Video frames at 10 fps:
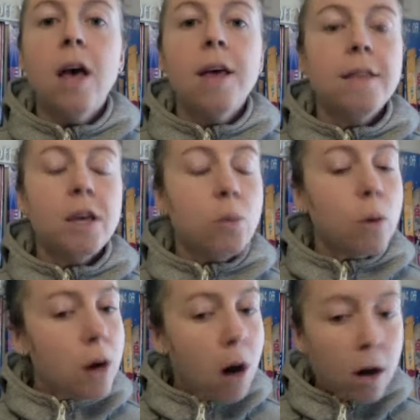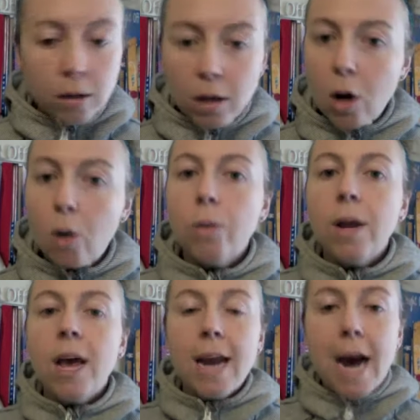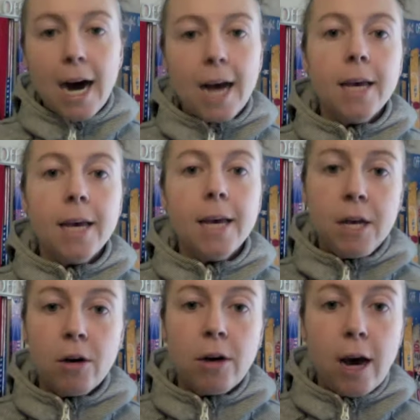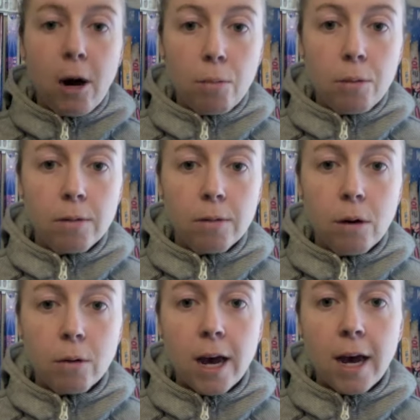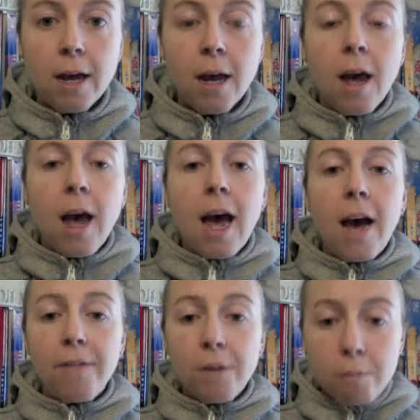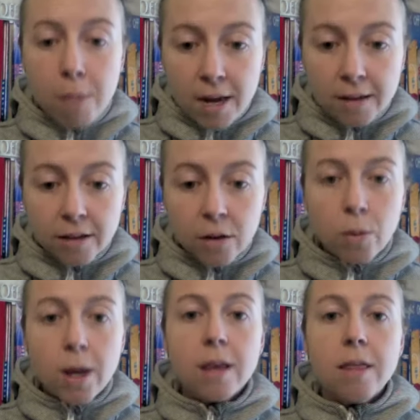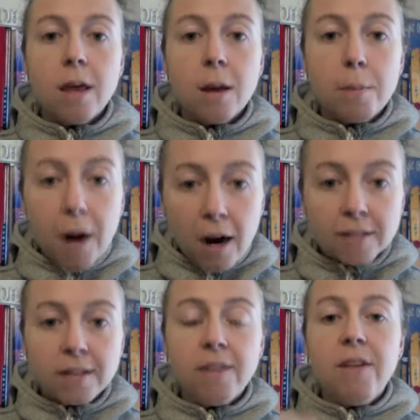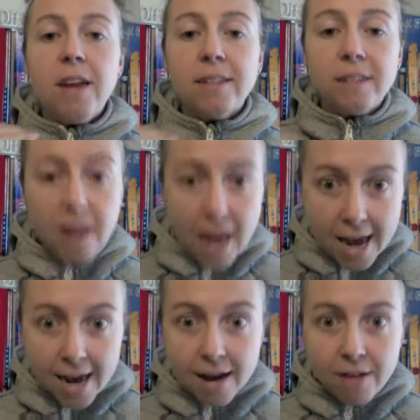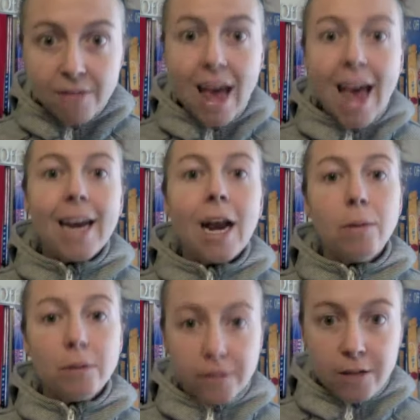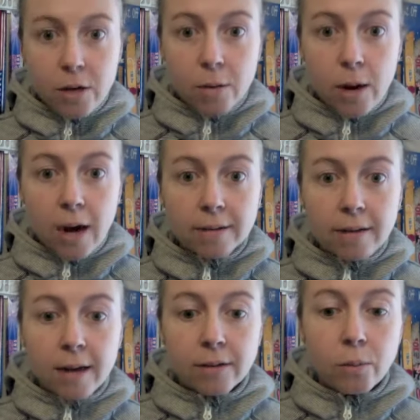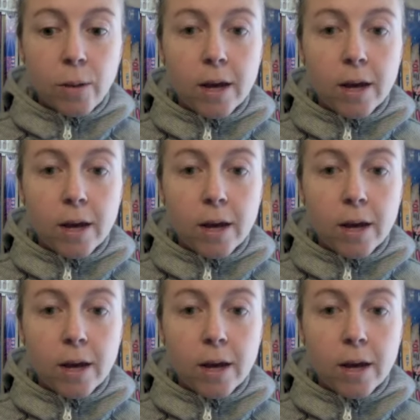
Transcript: that you are not alone and I am here to help. Okay? Have an amazing week. Think positive, nix the negative, and I will see you guys next week,